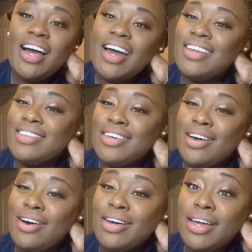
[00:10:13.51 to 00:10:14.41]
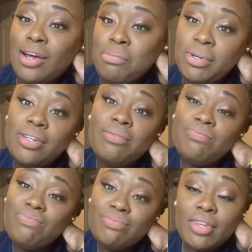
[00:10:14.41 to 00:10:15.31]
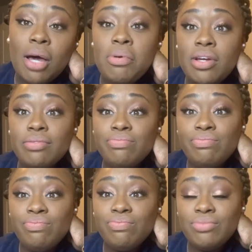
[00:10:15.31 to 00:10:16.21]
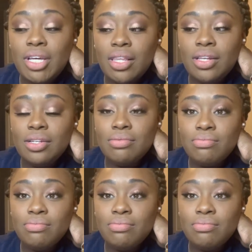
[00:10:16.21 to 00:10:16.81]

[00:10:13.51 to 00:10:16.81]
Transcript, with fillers: I didn't think y'all care, but I'm here telling it.